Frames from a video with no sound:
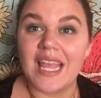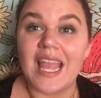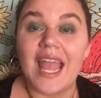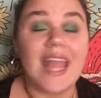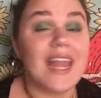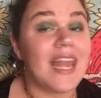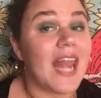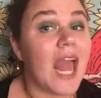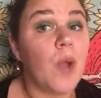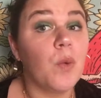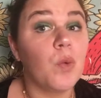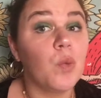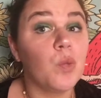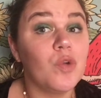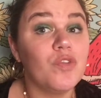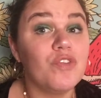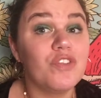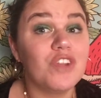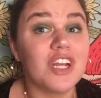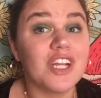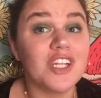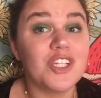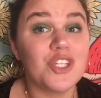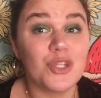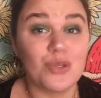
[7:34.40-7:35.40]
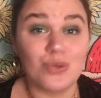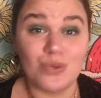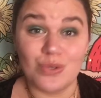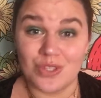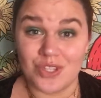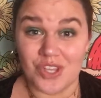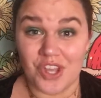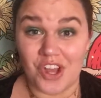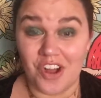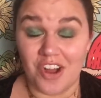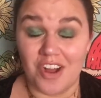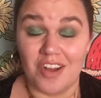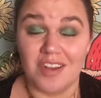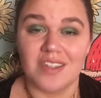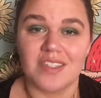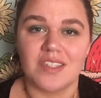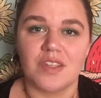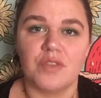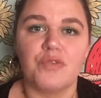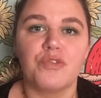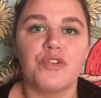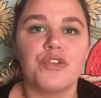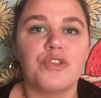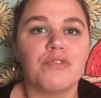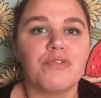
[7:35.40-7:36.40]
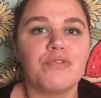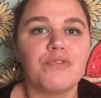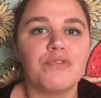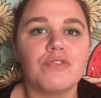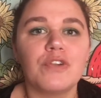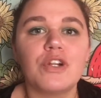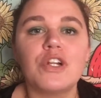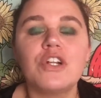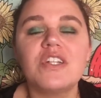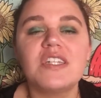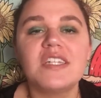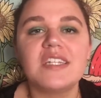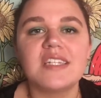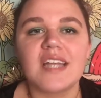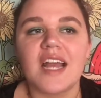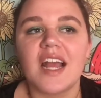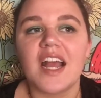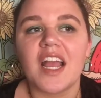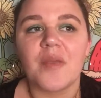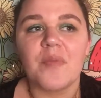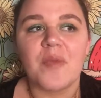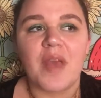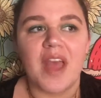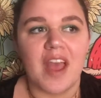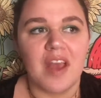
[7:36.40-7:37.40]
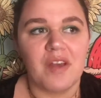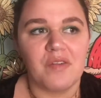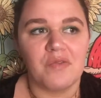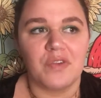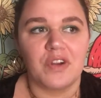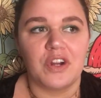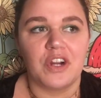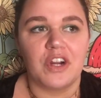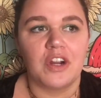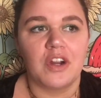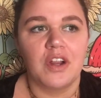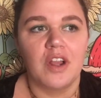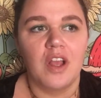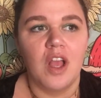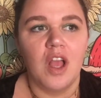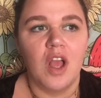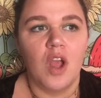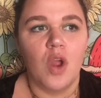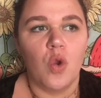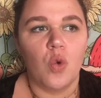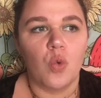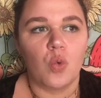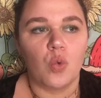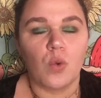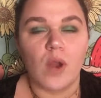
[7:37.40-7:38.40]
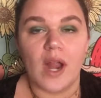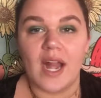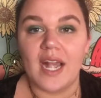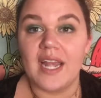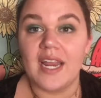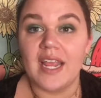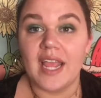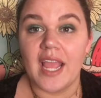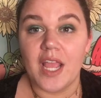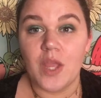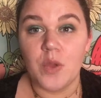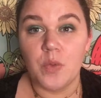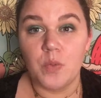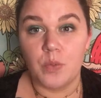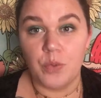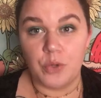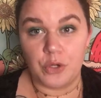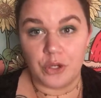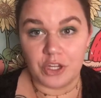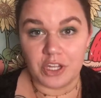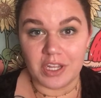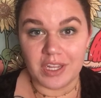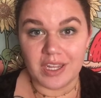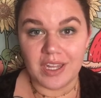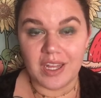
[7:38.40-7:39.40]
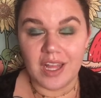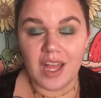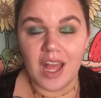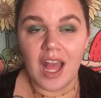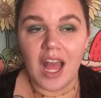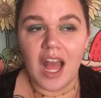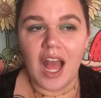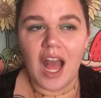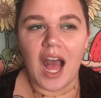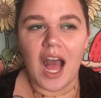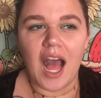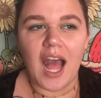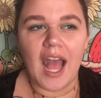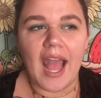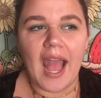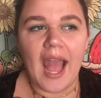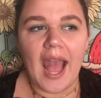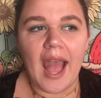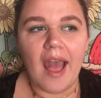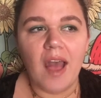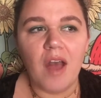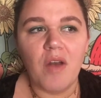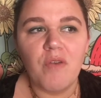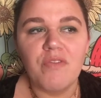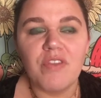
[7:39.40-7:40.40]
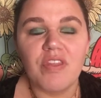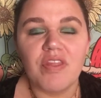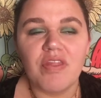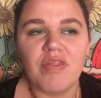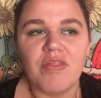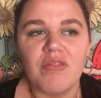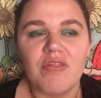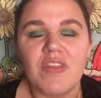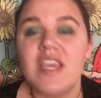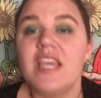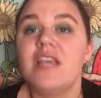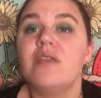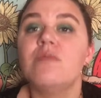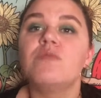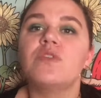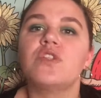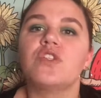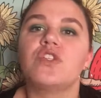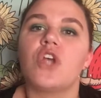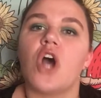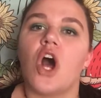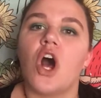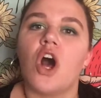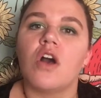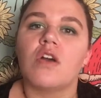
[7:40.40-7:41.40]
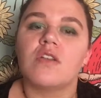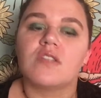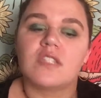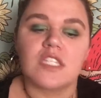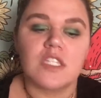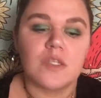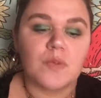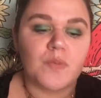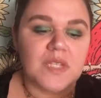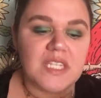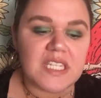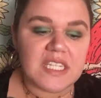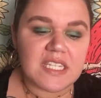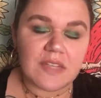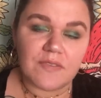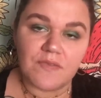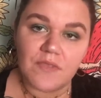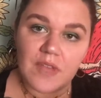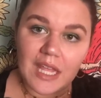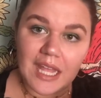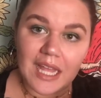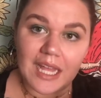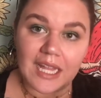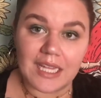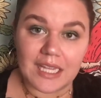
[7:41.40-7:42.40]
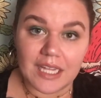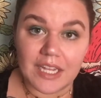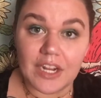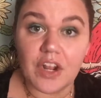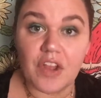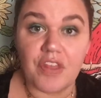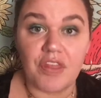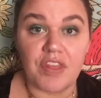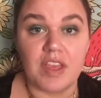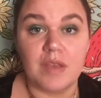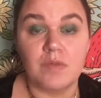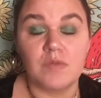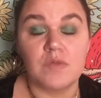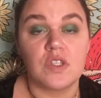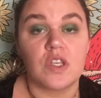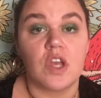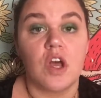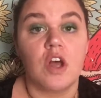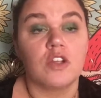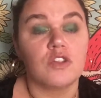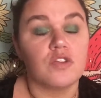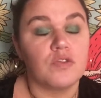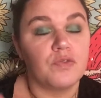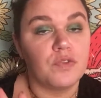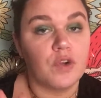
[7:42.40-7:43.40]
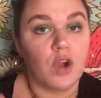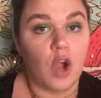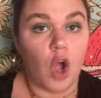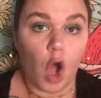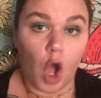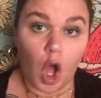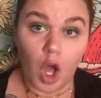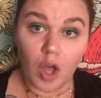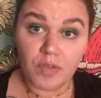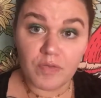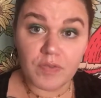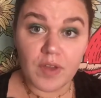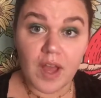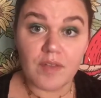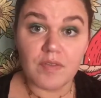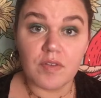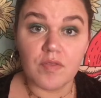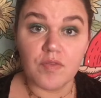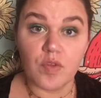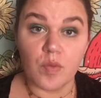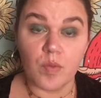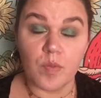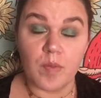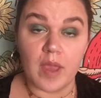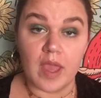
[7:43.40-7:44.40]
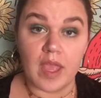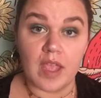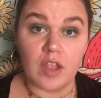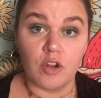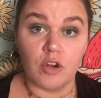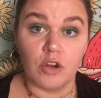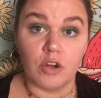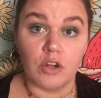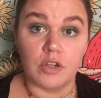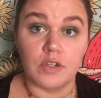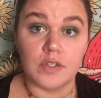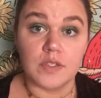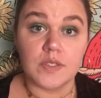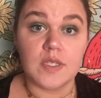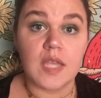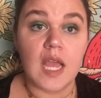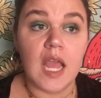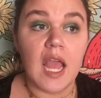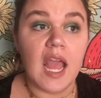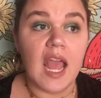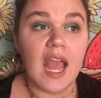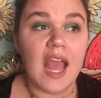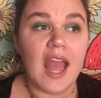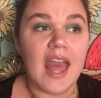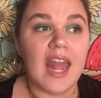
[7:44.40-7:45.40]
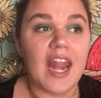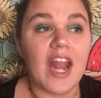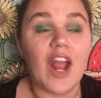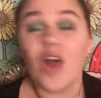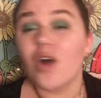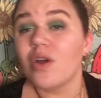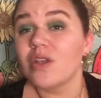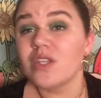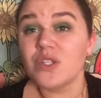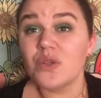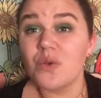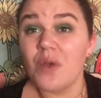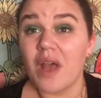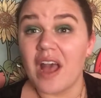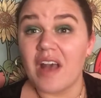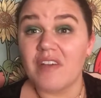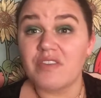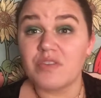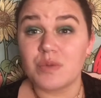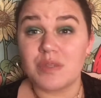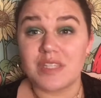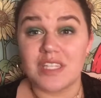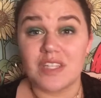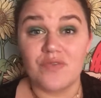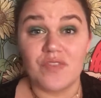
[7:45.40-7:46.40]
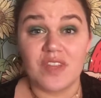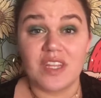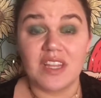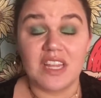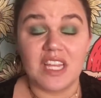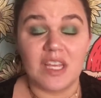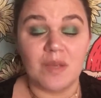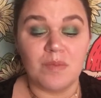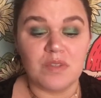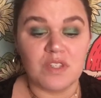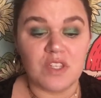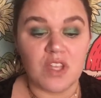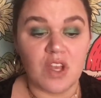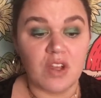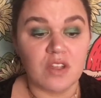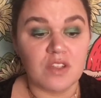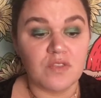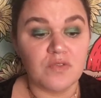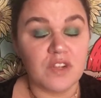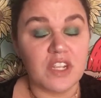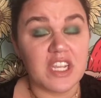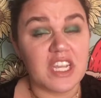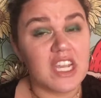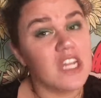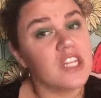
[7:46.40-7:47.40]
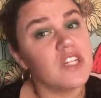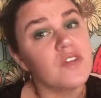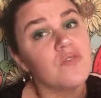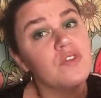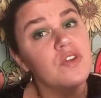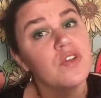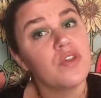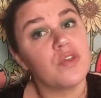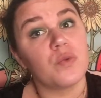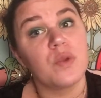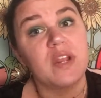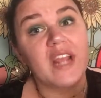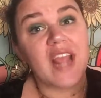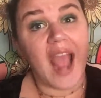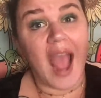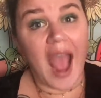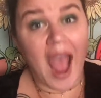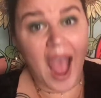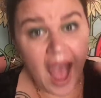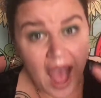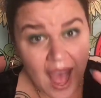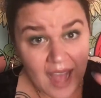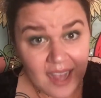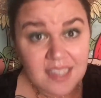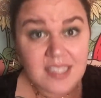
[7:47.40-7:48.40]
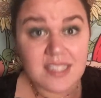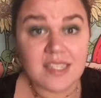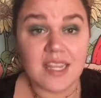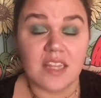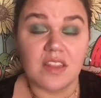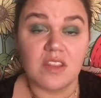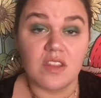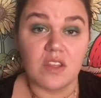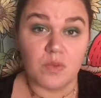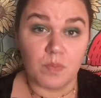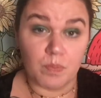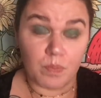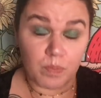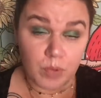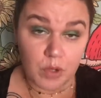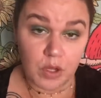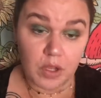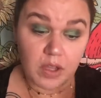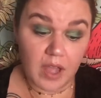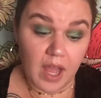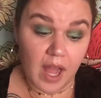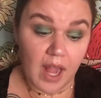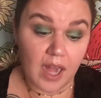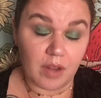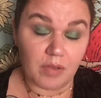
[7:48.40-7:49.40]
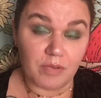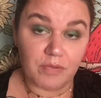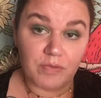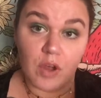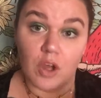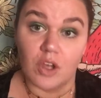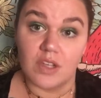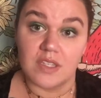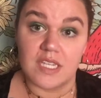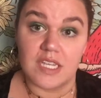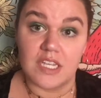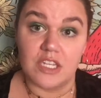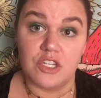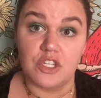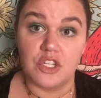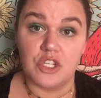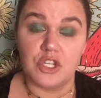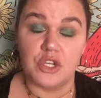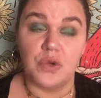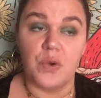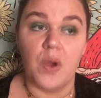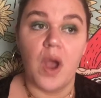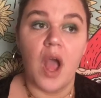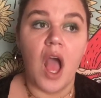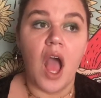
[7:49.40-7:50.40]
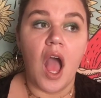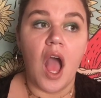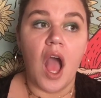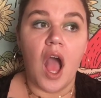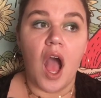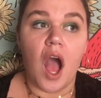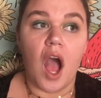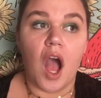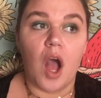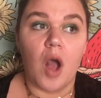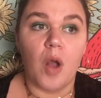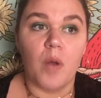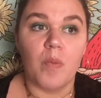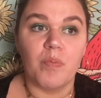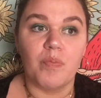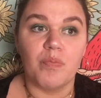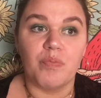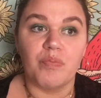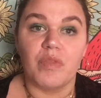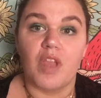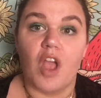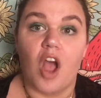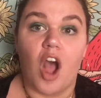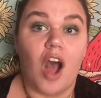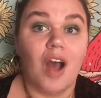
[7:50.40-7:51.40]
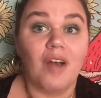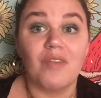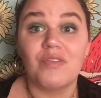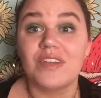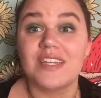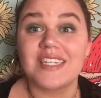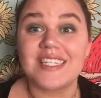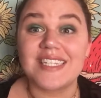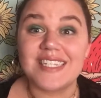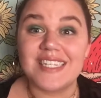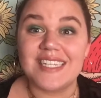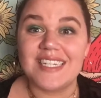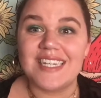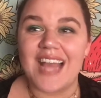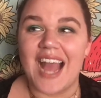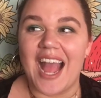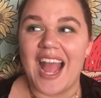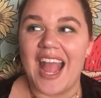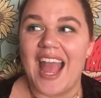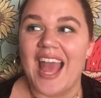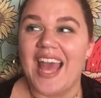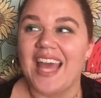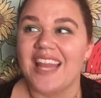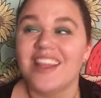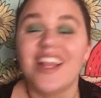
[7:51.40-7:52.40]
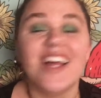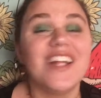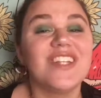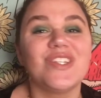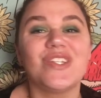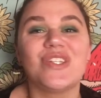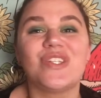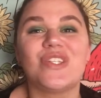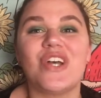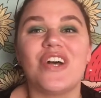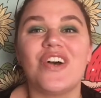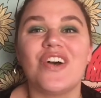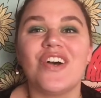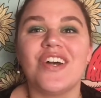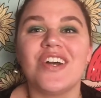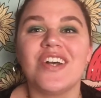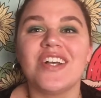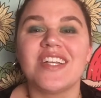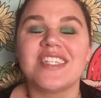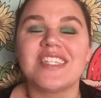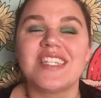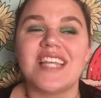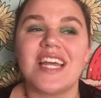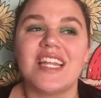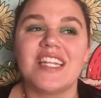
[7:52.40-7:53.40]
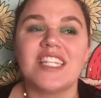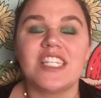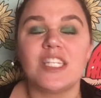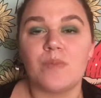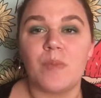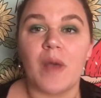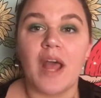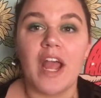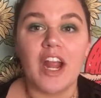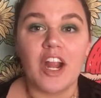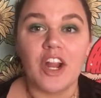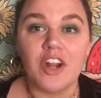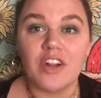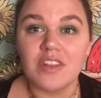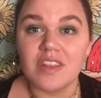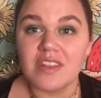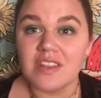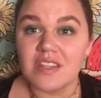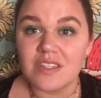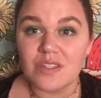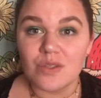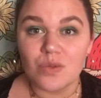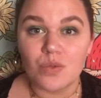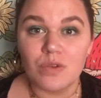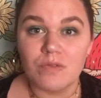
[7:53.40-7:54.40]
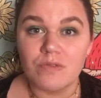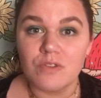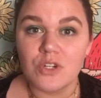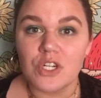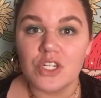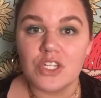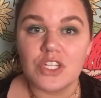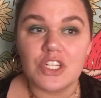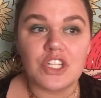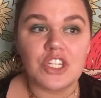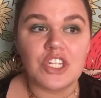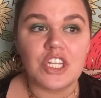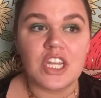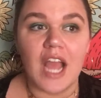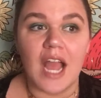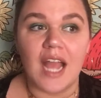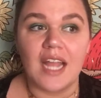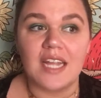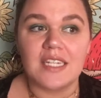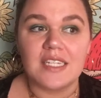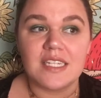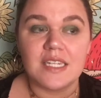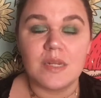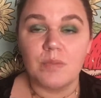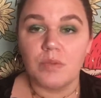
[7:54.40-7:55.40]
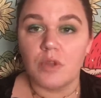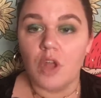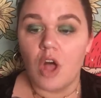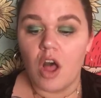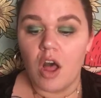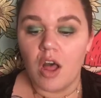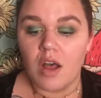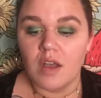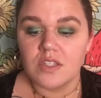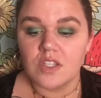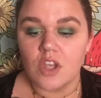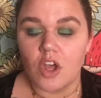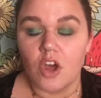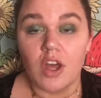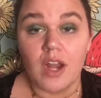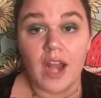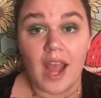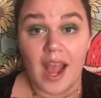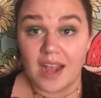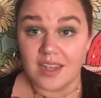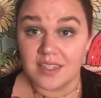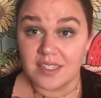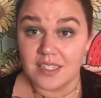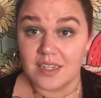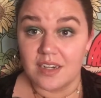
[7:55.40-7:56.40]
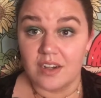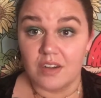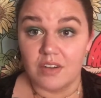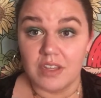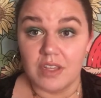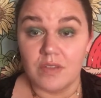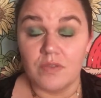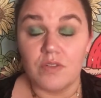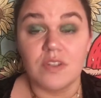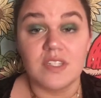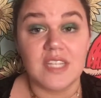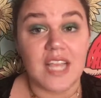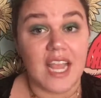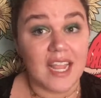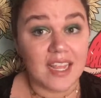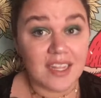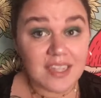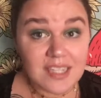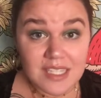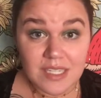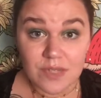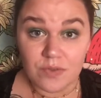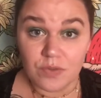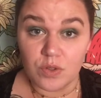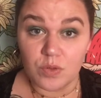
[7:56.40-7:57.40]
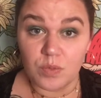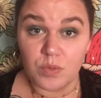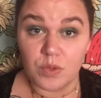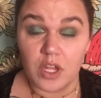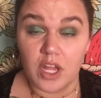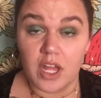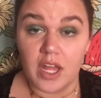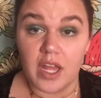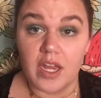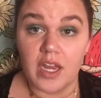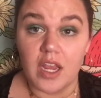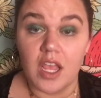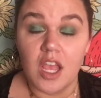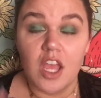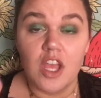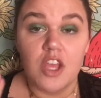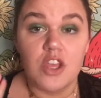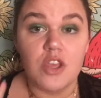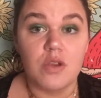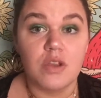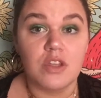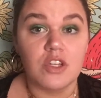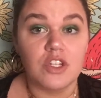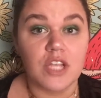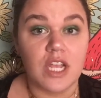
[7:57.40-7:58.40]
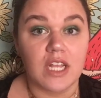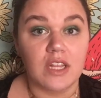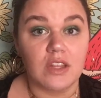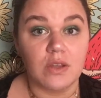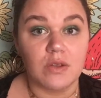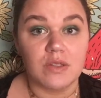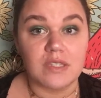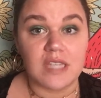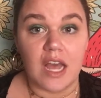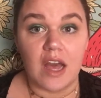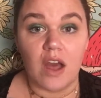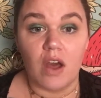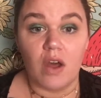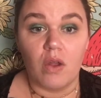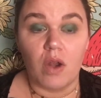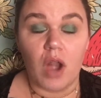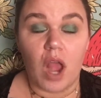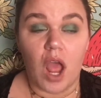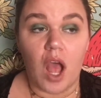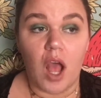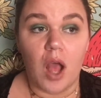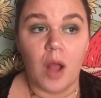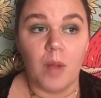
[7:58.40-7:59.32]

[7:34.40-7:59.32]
And now we're moving on to songs. For the first time ever writing a book, I have theme songs, specific clear theme songs for all 5 of the main girls, and I also have specific theme songs for each of the 3 acts that the book kind of falls into. Obviously, I had lots of songs that inspired the Thistlewolf trilogy. I did blogs on Accidental Evils and Civil Blood. You can check those out.